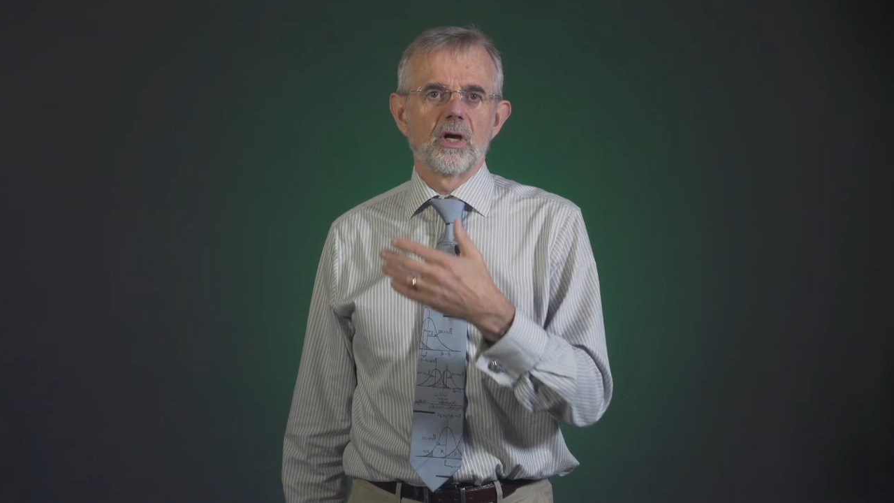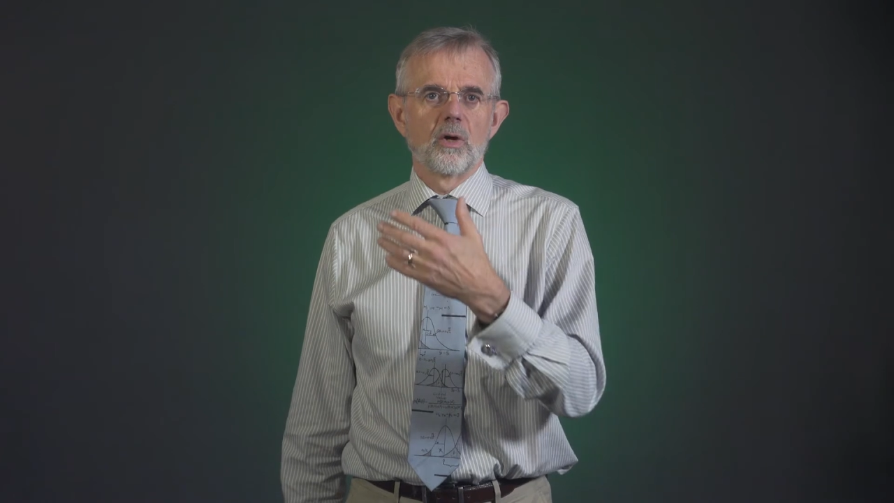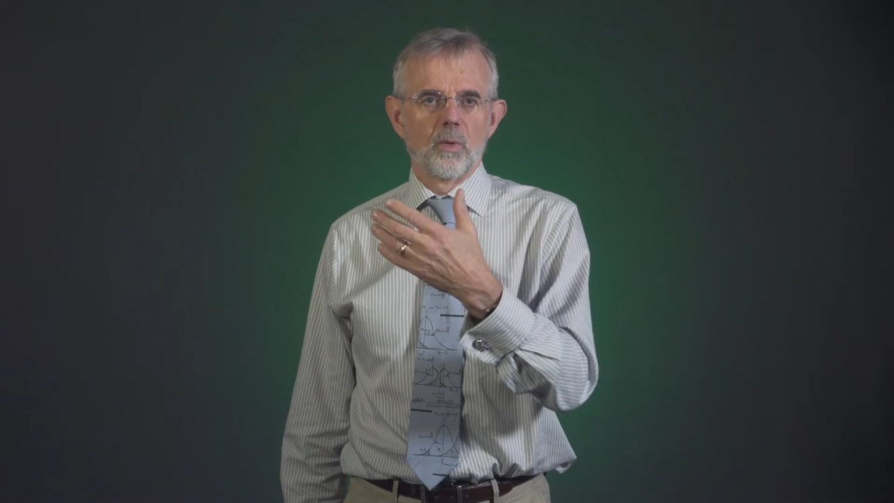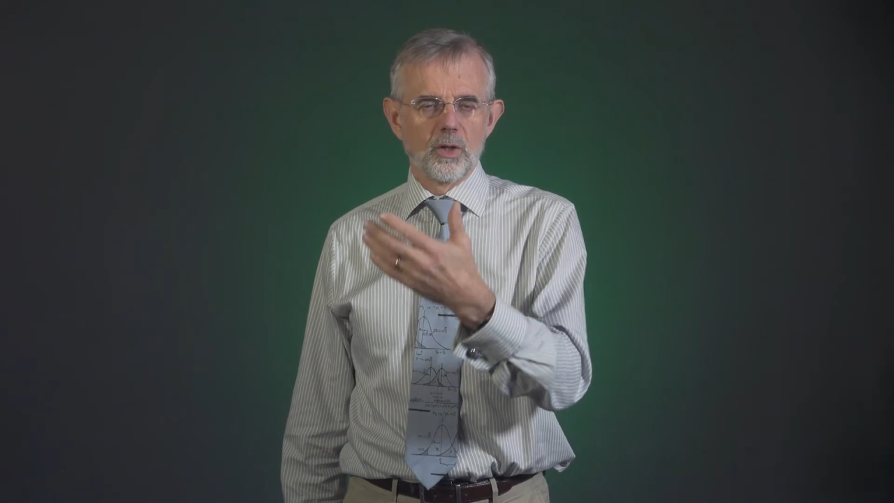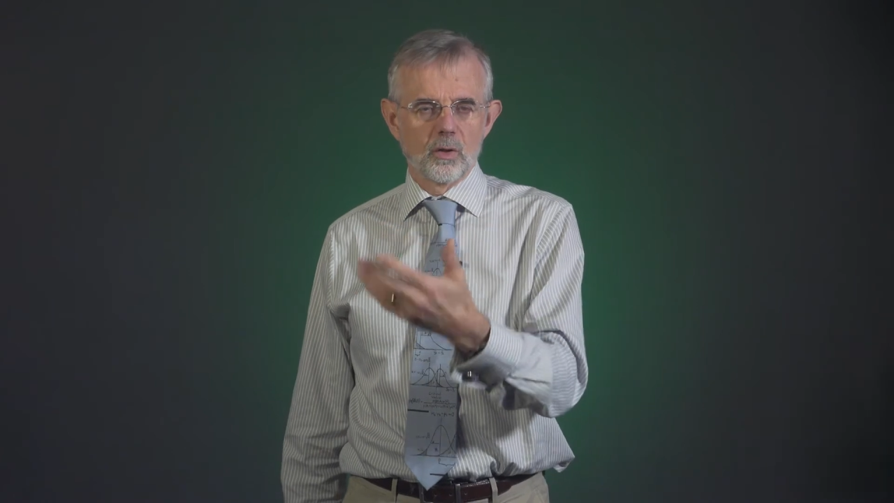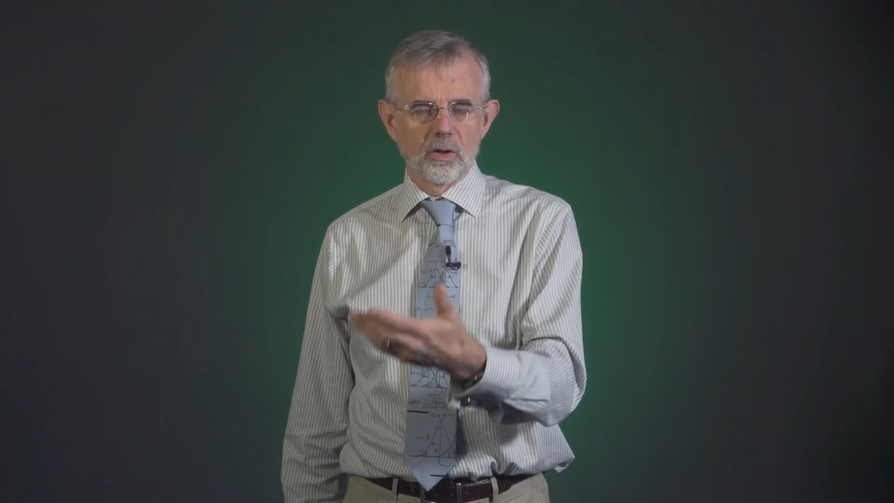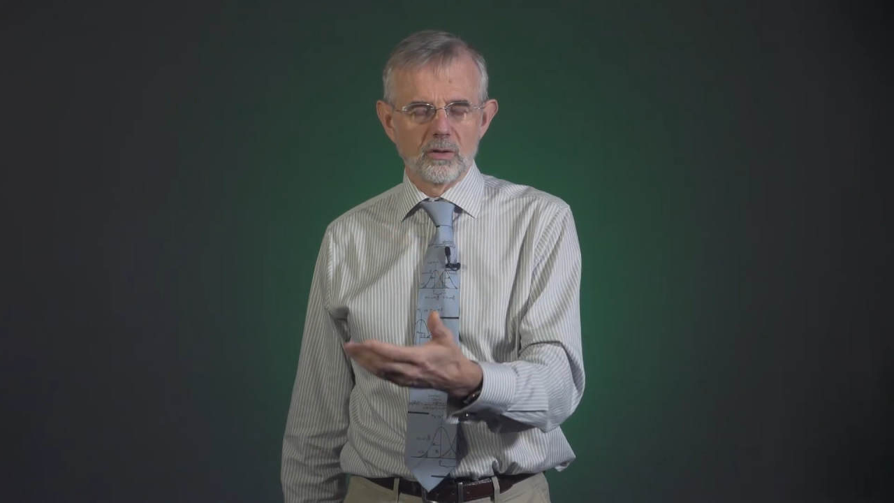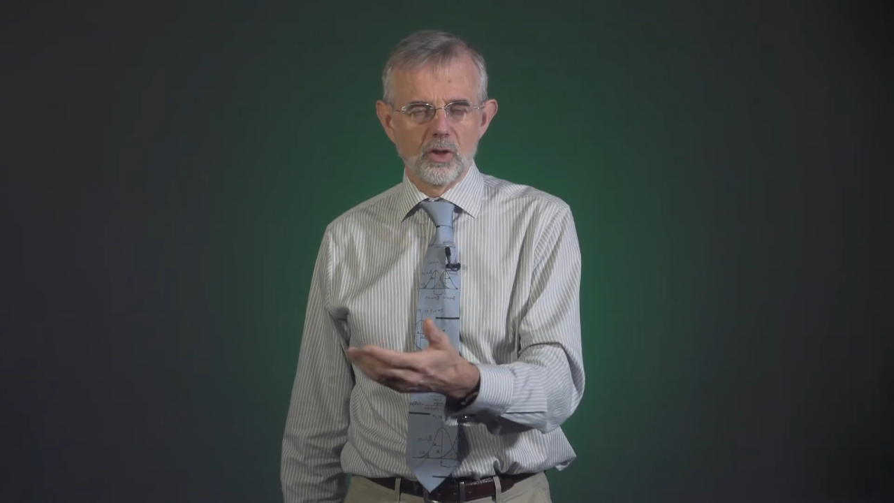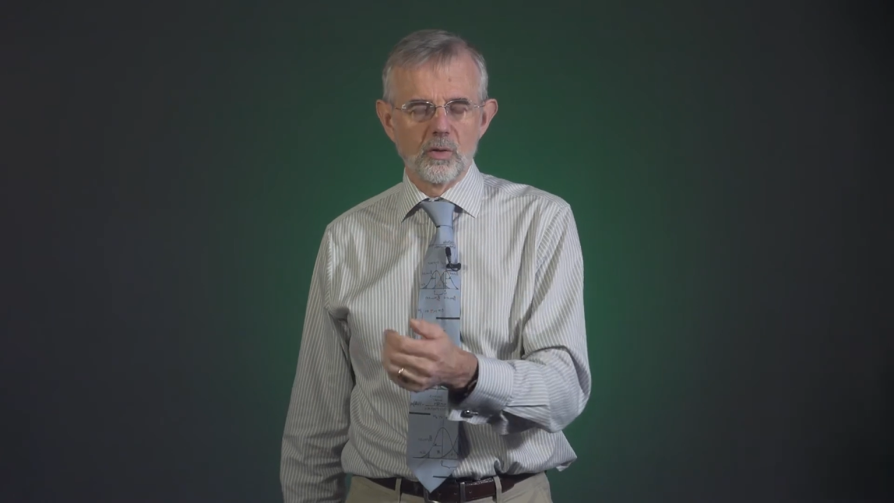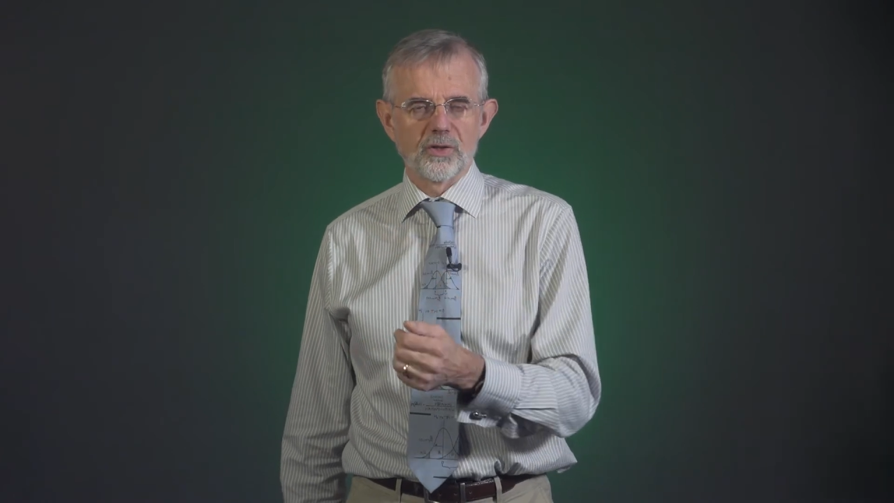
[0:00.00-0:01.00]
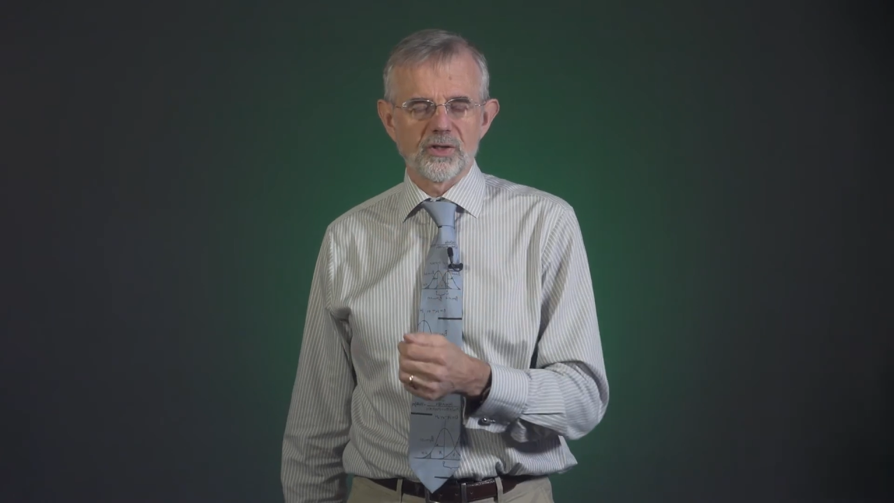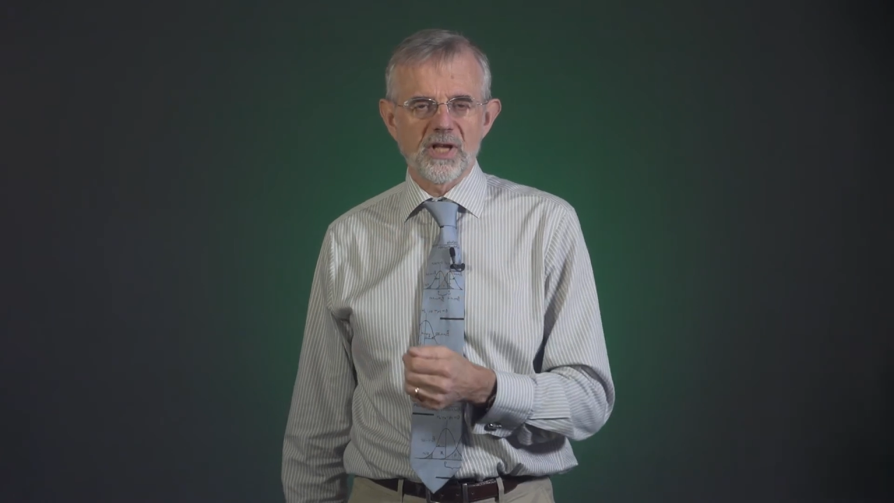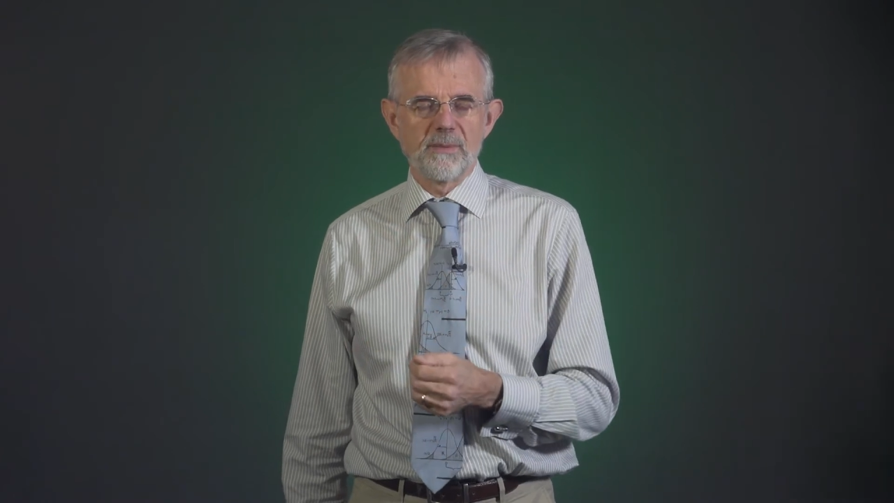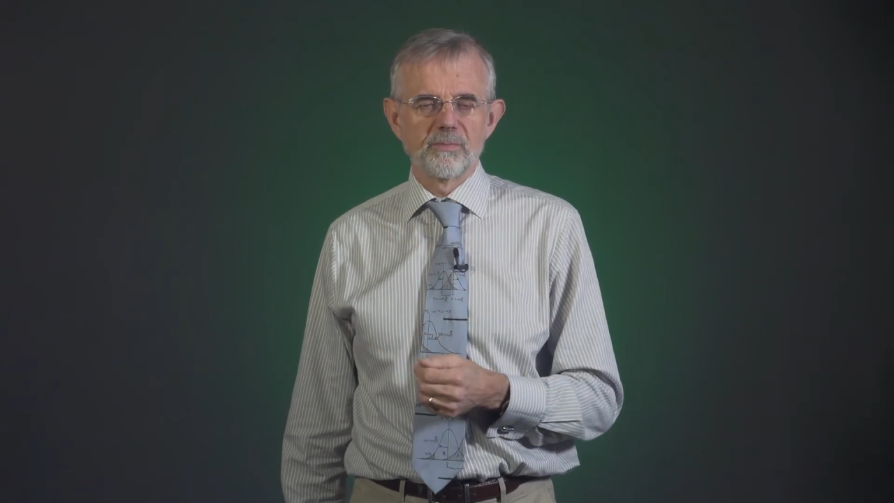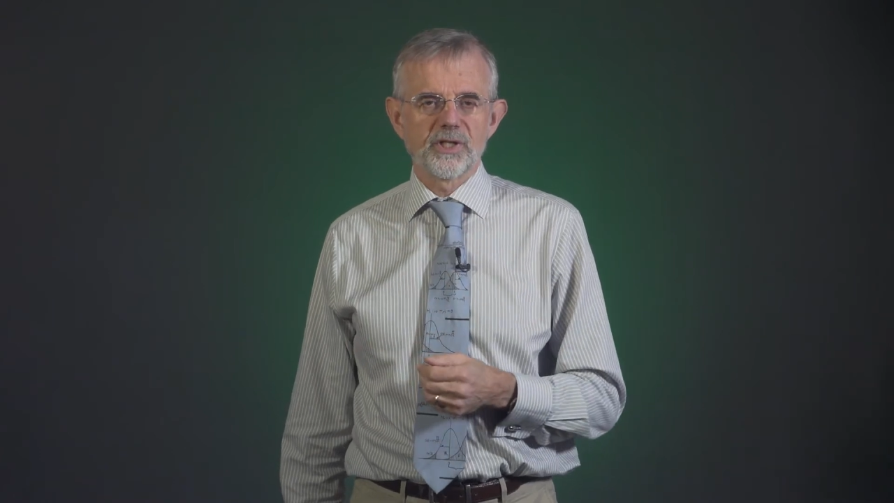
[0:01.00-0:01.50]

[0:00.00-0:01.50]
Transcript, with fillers: uh, where you can use the same